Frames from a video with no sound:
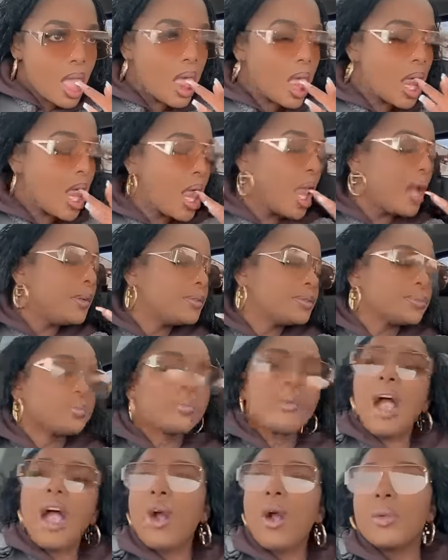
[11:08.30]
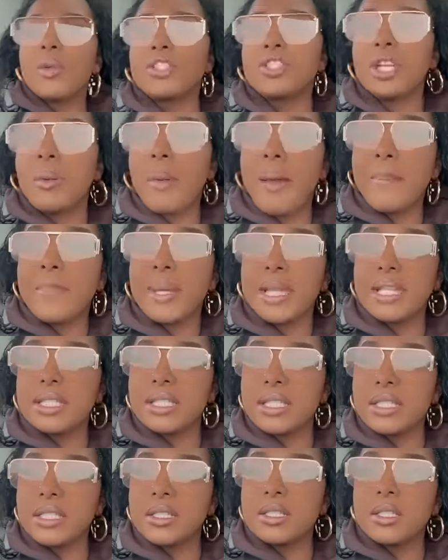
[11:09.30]
I don't really share my
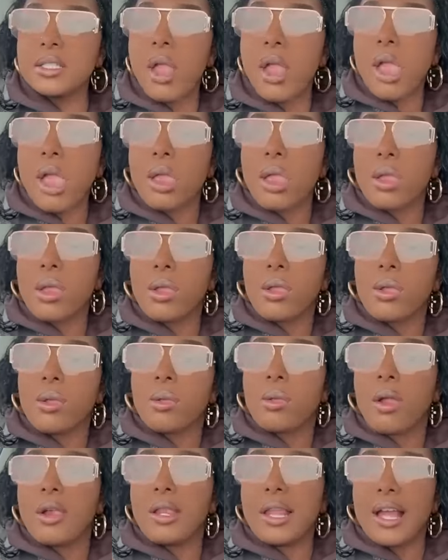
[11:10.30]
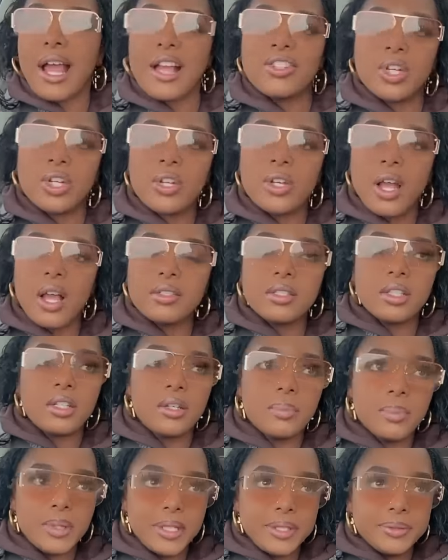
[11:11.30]
business. Like I show y'all
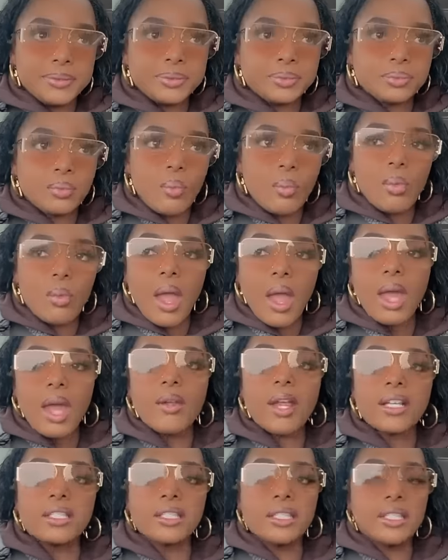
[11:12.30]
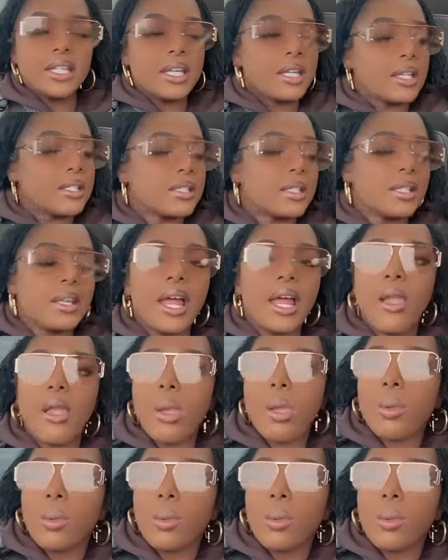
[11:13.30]
stuff, but I don't actually get into like